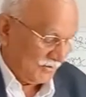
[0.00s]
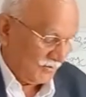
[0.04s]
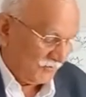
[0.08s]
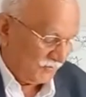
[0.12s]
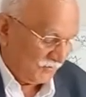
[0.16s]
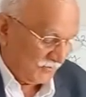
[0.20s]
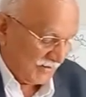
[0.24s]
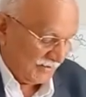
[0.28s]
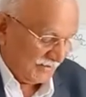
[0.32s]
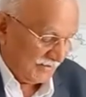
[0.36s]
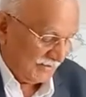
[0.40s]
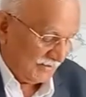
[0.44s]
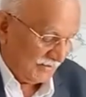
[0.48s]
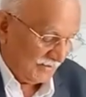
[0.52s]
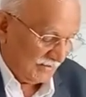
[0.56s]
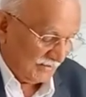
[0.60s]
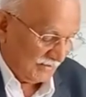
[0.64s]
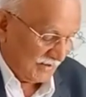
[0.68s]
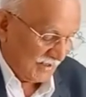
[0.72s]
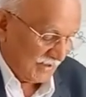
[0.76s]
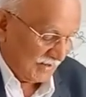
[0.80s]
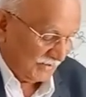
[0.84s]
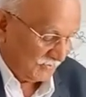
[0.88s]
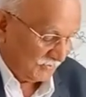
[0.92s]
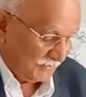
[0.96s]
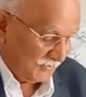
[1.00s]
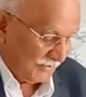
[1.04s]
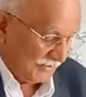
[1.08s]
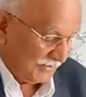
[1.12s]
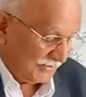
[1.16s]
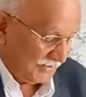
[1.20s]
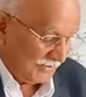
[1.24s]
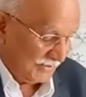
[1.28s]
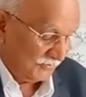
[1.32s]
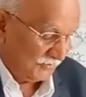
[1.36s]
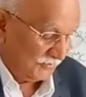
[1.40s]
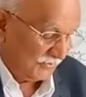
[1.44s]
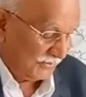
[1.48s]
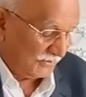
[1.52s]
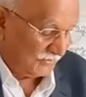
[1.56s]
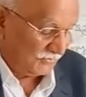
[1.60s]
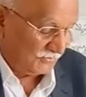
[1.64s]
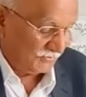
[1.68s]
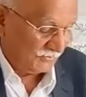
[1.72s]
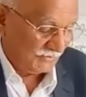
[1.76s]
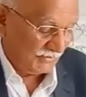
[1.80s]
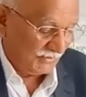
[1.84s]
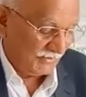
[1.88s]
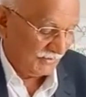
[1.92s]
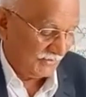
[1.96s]
Now finally, last bit I would like
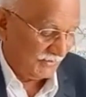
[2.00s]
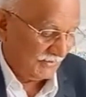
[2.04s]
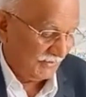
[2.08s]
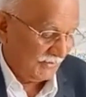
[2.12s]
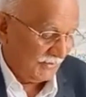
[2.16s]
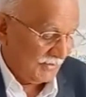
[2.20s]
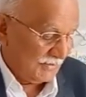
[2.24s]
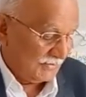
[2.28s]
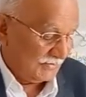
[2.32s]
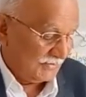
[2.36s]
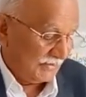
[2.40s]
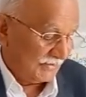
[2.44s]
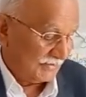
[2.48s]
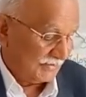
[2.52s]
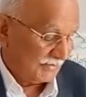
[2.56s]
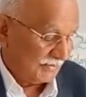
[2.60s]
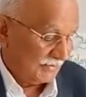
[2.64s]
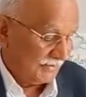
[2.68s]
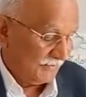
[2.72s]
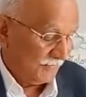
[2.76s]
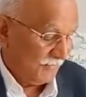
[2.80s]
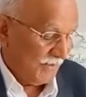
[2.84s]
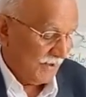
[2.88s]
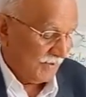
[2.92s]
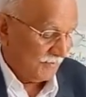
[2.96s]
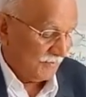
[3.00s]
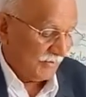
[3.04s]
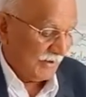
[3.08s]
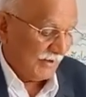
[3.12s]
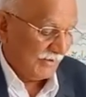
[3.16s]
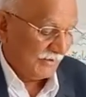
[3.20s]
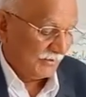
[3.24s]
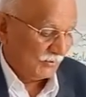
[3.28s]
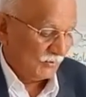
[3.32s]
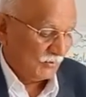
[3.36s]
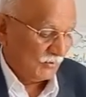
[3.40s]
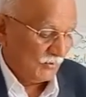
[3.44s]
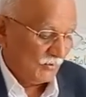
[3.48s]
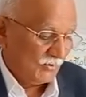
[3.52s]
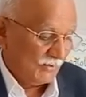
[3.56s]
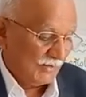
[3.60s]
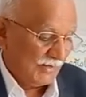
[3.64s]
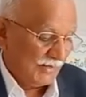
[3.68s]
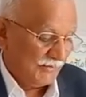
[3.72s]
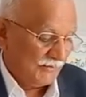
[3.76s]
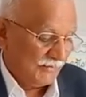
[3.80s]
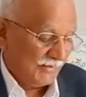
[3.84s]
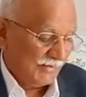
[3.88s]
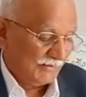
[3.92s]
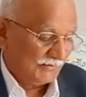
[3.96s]
to say that
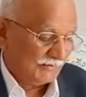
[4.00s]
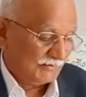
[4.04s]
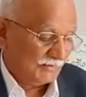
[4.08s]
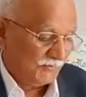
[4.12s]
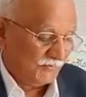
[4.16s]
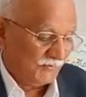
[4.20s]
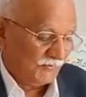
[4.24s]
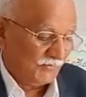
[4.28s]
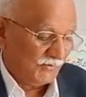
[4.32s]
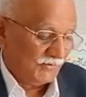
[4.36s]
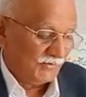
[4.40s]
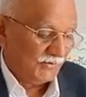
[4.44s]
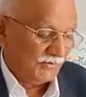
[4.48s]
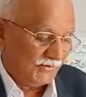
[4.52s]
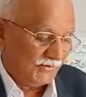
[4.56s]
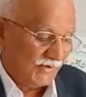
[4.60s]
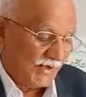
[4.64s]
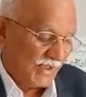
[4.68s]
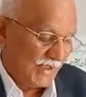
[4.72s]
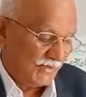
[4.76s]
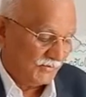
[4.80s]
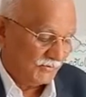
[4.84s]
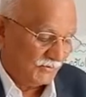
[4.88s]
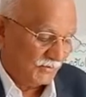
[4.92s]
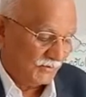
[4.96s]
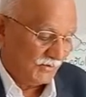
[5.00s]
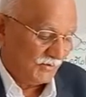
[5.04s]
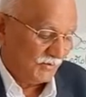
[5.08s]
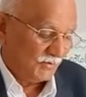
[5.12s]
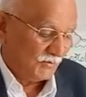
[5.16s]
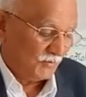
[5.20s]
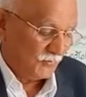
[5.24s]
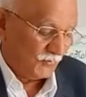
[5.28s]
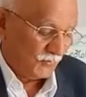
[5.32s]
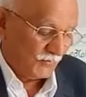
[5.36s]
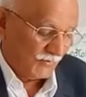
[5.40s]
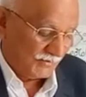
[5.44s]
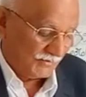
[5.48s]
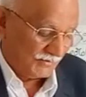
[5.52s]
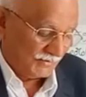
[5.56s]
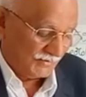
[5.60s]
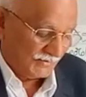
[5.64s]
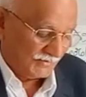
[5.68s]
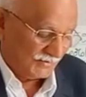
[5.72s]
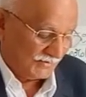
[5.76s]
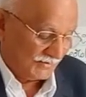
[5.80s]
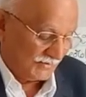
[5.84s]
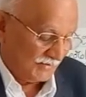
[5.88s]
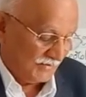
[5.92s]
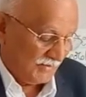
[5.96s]
microclimates of natural
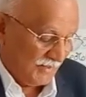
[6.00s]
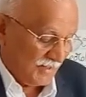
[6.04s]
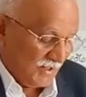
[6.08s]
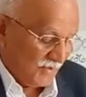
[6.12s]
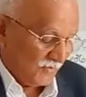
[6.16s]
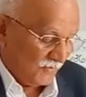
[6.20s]
vegetation.